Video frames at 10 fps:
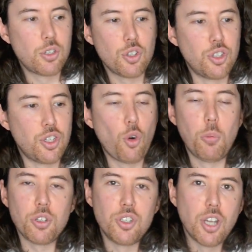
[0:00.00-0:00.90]
It's just
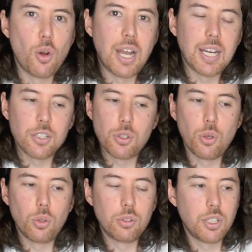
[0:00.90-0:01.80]
almost no lag at
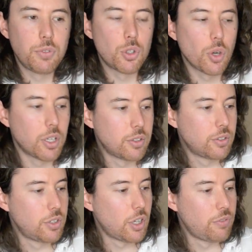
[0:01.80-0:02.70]
all if you're trying
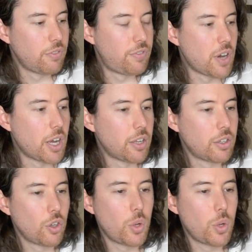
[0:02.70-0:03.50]
to fire